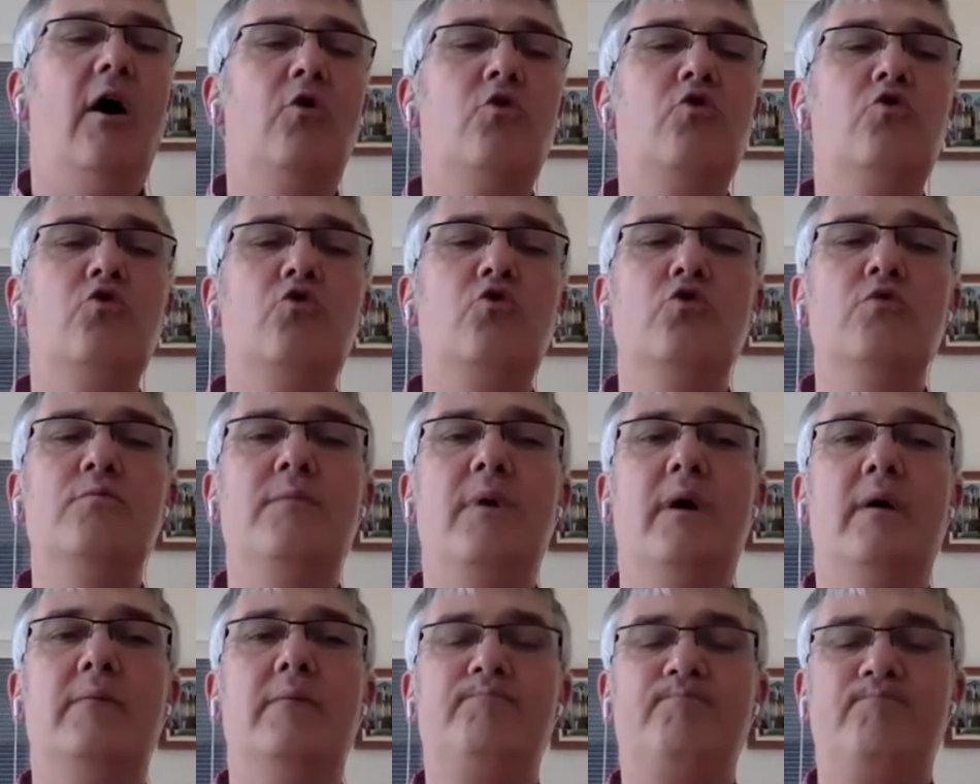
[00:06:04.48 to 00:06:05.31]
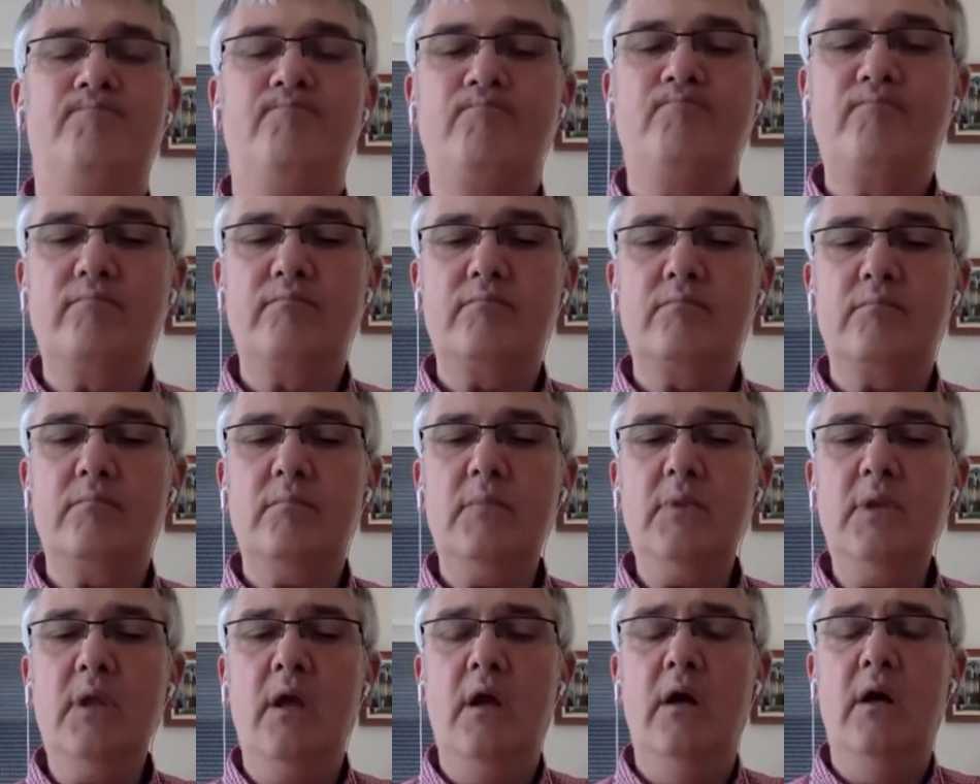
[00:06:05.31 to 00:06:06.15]
whom
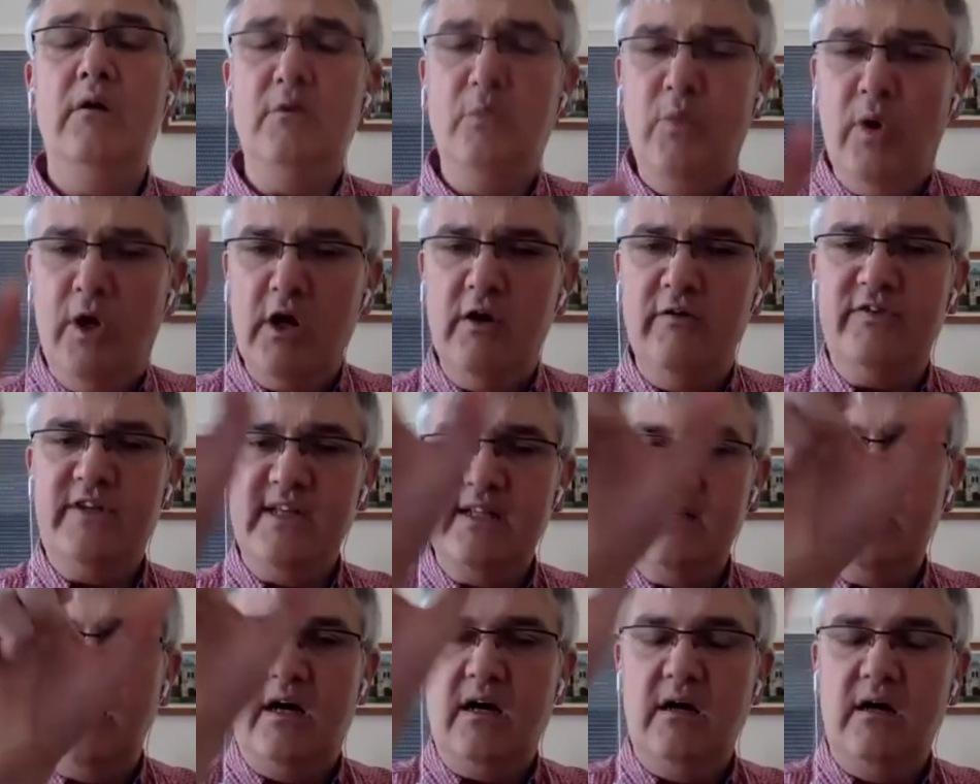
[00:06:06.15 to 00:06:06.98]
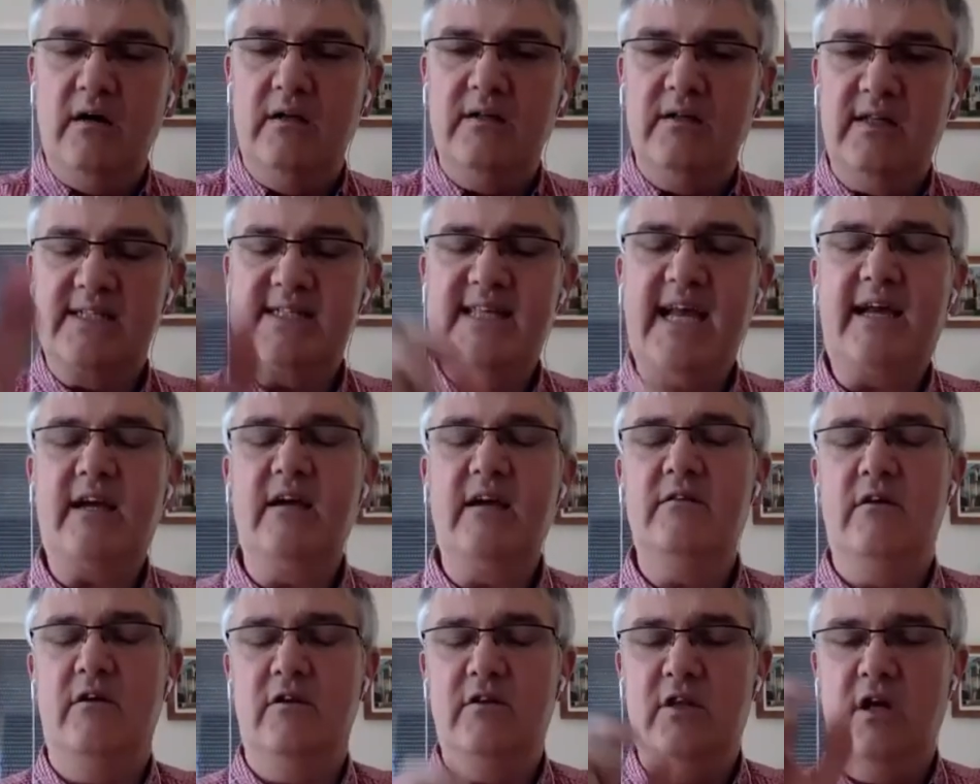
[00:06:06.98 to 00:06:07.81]
one of the
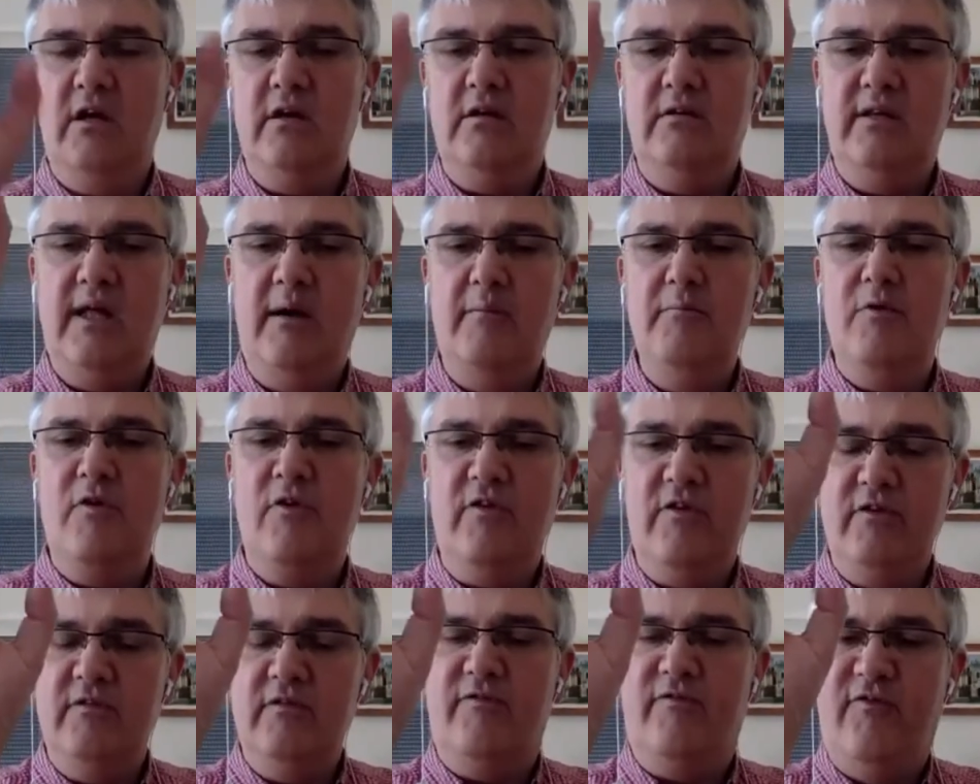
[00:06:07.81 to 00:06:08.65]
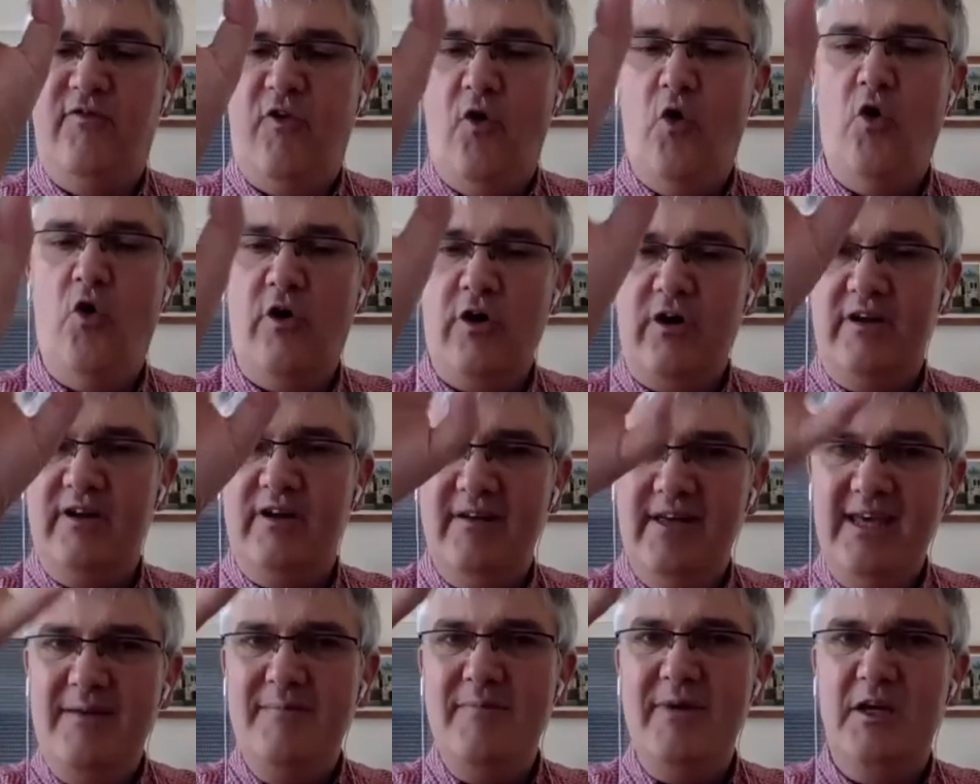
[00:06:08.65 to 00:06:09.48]
second, the number four
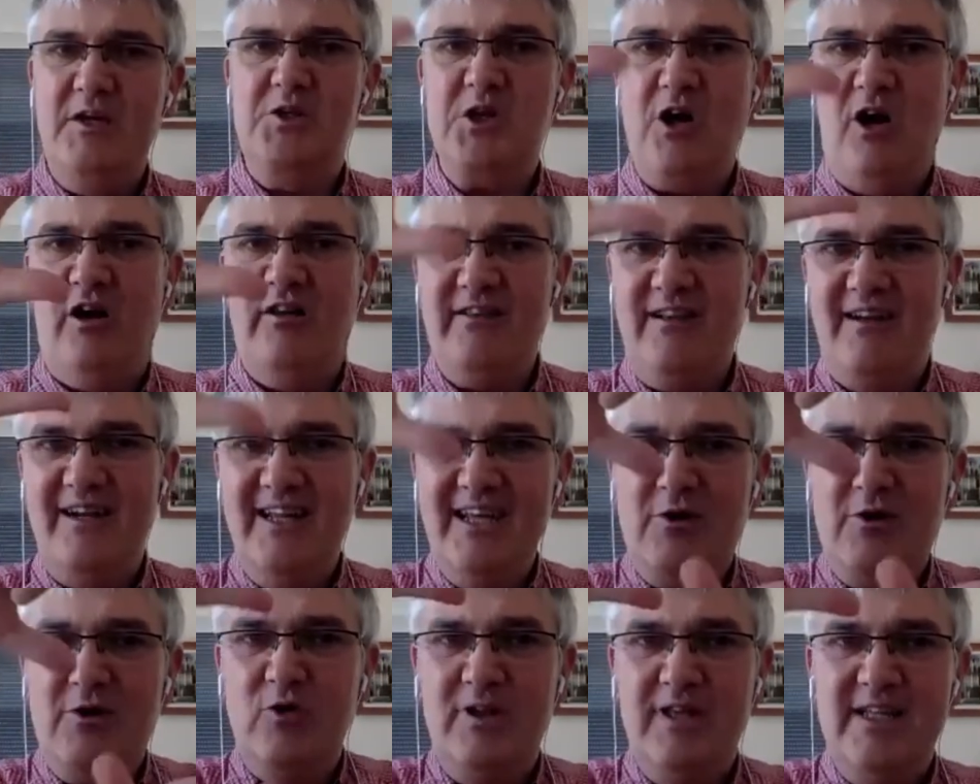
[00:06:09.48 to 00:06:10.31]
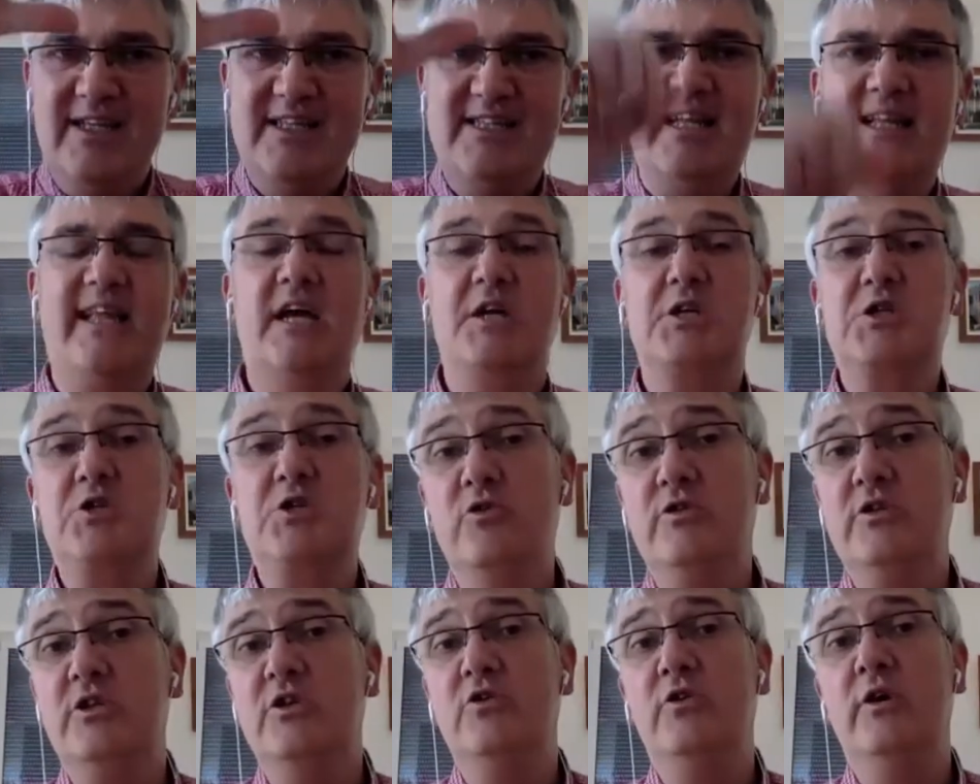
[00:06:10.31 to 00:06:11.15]
image on the Likud list that I
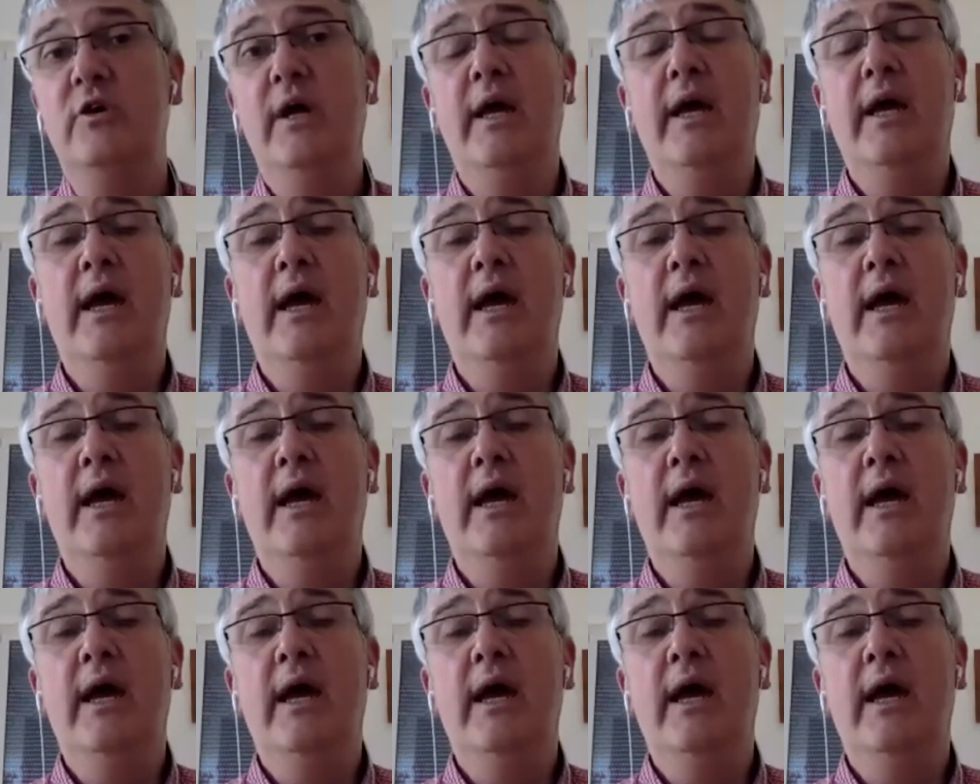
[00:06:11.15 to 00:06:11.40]
showed you,